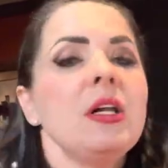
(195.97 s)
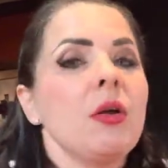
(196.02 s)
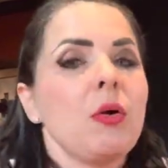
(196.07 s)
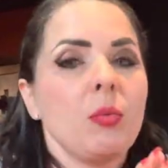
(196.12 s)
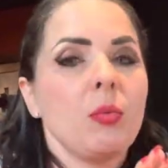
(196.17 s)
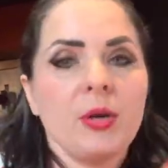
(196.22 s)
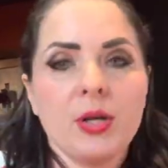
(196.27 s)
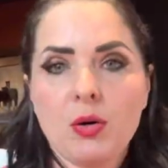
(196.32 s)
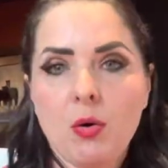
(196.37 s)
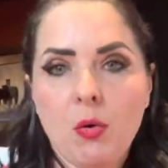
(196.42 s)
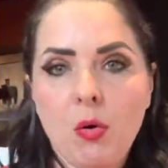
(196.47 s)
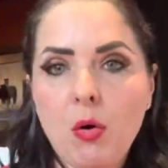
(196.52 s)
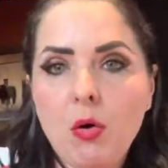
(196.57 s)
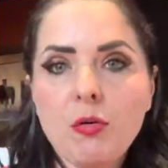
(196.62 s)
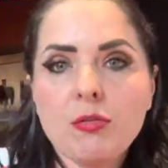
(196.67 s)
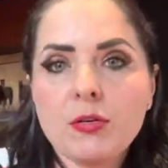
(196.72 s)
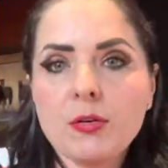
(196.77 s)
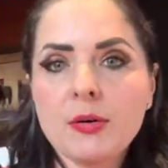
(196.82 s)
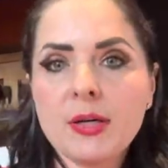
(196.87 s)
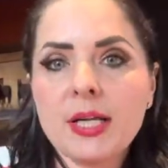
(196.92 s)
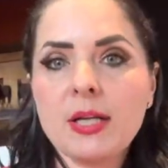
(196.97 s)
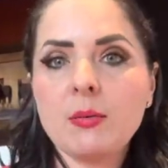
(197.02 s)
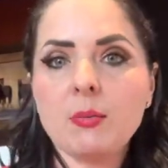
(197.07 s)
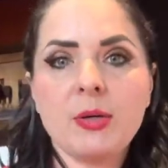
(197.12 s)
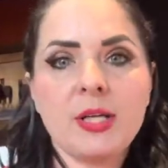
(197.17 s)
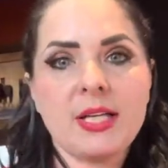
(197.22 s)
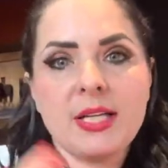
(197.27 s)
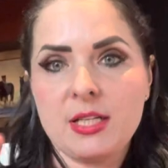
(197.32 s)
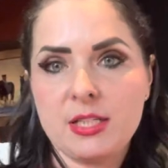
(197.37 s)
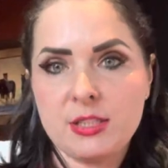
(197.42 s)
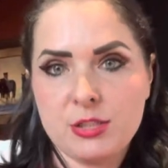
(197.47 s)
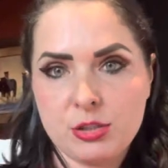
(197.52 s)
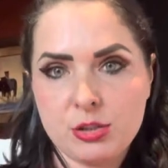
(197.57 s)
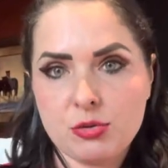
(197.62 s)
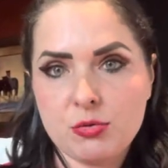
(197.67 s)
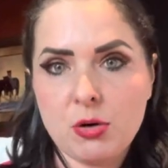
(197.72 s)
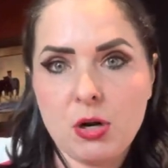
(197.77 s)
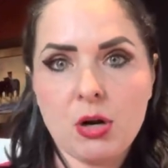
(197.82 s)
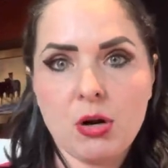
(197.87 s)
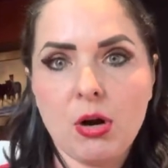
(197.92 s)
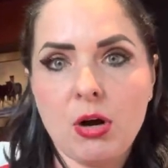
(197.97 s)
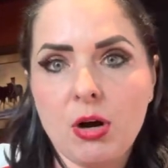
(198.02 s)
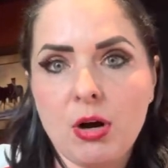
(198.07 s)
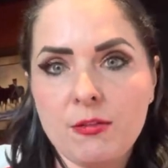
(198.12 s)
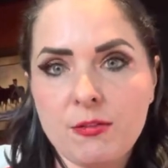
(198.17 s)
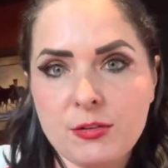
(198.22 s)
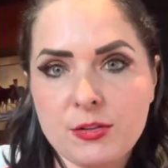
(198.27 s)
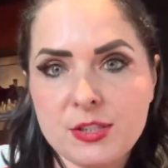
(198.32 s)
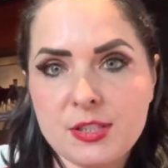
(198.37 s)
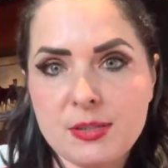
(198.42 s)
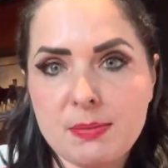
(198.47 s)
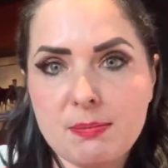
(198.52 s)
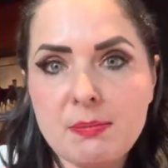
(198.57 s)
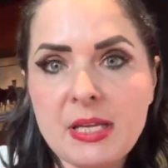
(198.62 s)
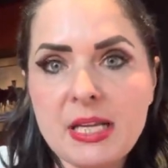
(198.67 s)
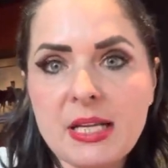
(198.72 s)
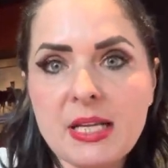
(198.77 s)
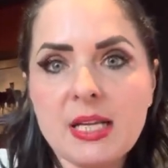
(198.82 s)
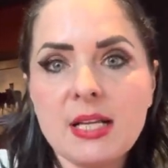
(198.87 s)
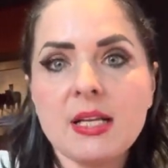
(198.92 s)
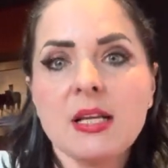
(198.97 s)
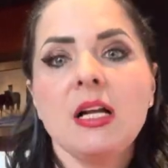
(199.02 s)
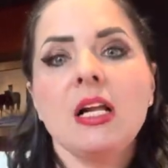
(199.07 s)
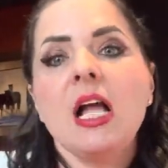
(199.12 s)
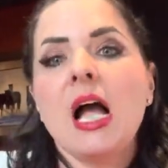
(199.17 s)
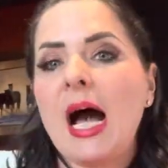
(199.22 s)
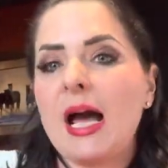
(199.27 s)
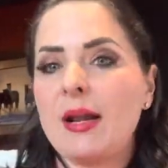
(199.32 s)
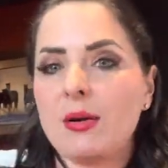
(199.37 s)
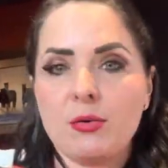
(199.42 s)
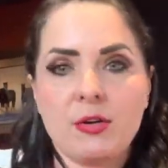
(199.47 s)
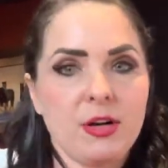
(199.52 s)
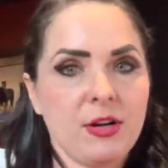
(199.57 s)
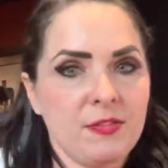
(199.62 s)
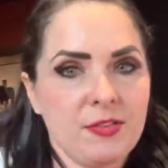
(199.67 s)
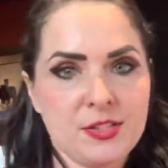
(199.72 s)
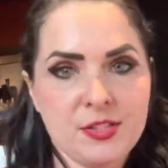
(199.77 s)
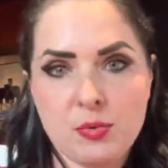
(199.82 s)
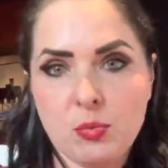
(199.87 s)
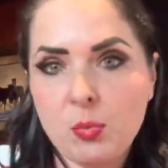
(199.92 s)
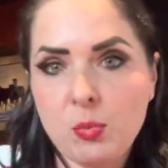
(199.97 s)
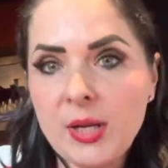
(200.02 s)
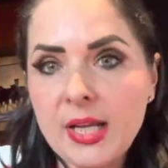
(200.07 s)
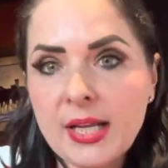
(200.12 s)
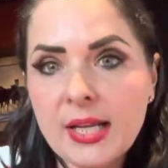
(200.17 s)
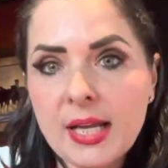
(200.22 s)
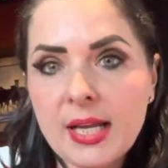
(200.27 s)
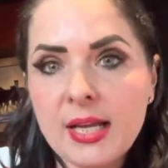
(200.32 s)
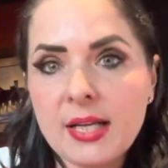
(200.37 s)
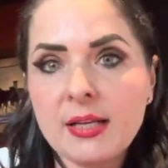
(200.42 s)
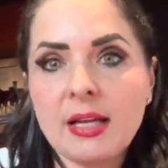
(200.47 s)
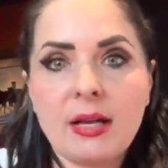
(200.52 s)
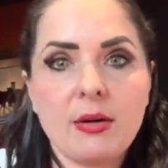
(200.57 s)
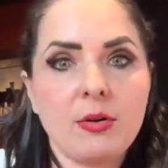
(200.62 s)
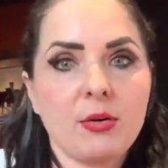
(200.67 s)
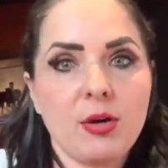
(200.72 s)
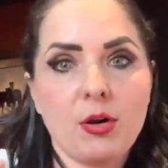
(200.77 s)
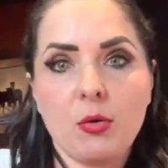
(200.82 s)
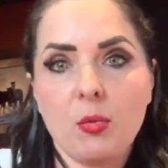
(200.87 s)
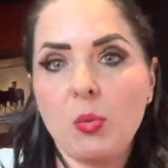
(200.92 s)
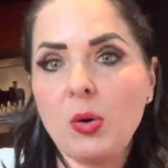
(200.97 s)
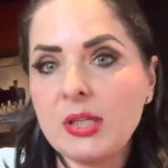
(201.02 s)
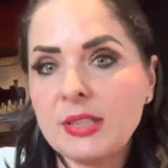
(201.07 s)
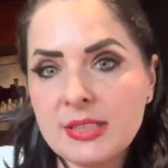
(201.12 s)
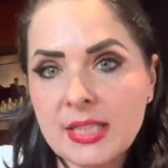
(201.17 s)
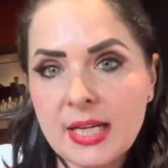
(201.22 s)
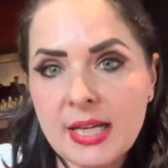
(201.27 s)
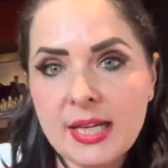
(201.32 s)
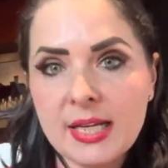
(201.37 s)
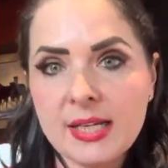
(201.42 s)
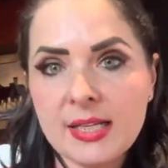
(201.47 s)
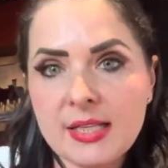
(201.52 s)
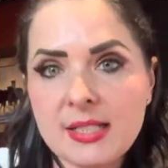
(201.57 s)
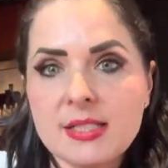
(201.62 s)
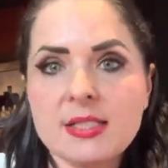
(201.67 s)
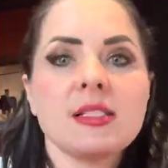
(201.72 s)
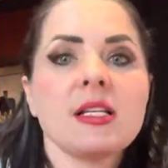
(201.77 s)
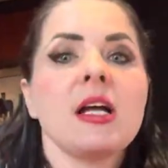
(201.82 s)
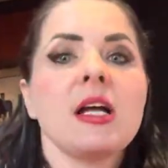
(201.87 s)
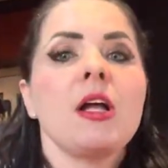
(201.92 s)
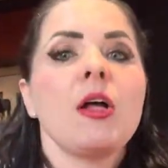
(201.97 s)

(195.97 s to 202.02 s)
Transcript: We go over it. We get a strong offer submitted. I don't care if it's the weekend. I don't care what day it is.